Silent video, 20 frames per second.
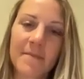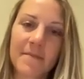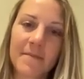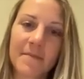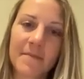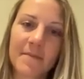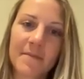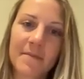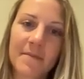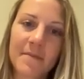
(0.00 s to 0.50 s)

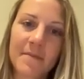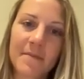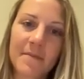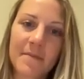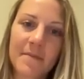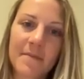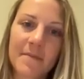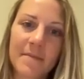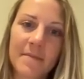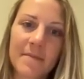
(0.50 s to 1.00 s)

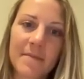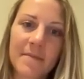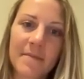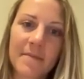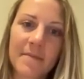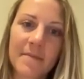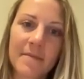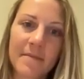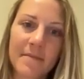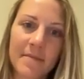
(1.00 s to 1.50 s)

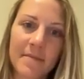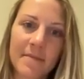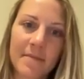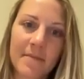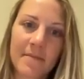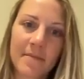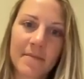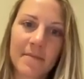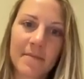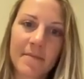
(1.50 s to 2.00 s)

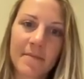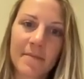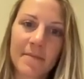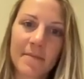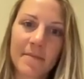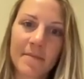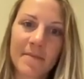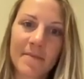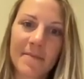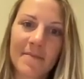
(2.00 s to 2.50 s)

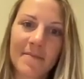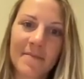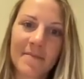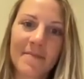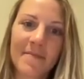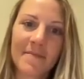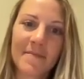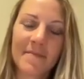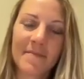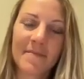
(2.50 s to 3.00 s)

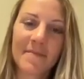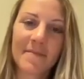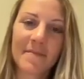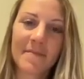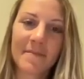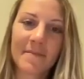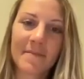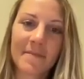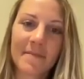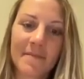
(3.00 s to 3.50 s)

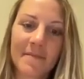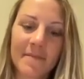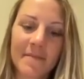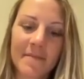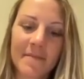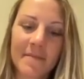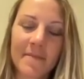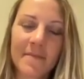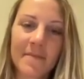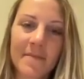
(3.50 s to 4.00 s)

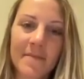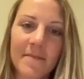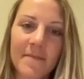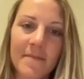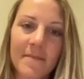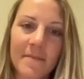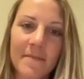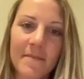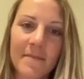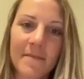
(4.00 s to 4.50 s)

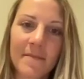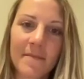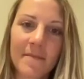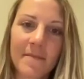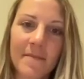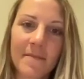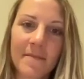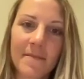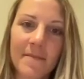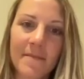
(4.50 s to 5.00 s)

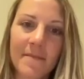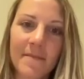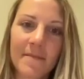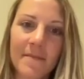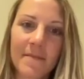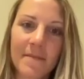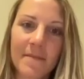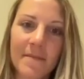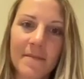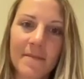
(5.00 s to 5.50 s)

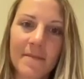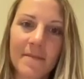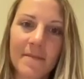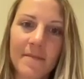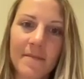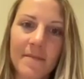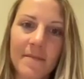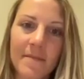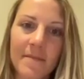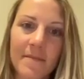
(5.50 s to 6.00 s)

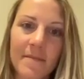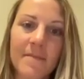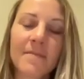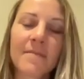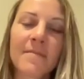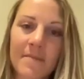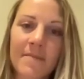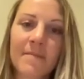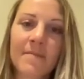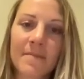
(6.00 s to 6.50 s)

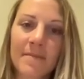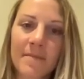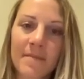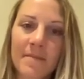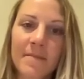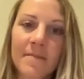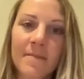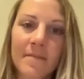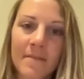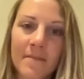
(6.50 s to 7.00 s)

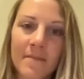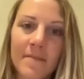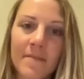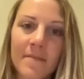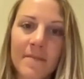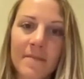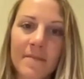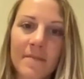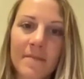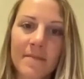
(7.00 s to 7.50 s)

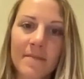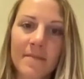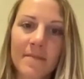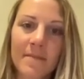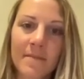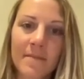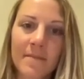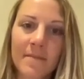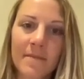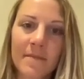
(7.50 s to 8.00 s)
(silent)